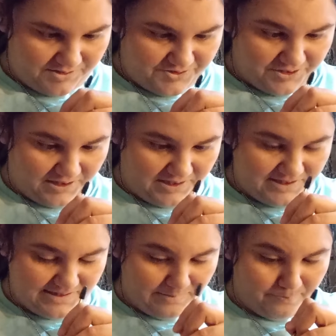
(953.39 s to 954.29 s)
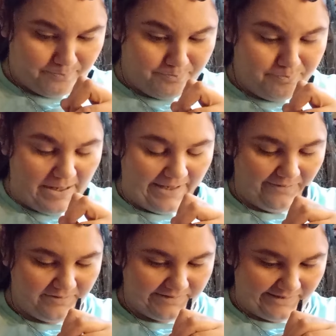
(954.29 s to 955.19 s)
just
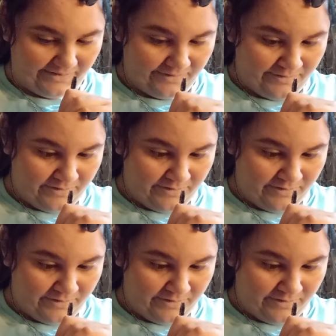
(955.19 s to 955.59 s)
barely,